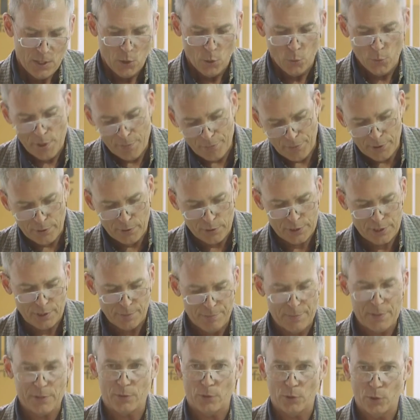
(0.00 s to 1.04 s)
We produce a
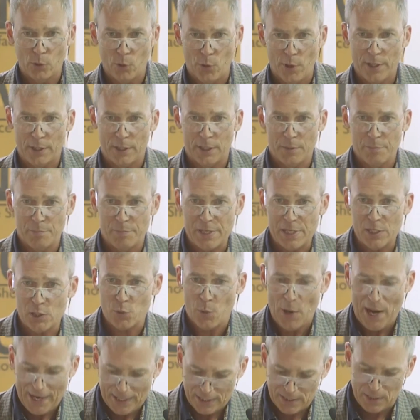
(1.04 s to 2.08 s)
mineral oil and
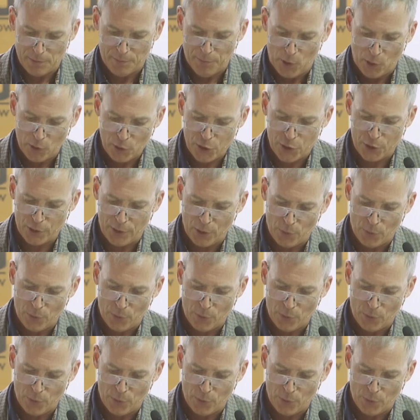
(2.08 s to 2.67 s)
beeswax emulsion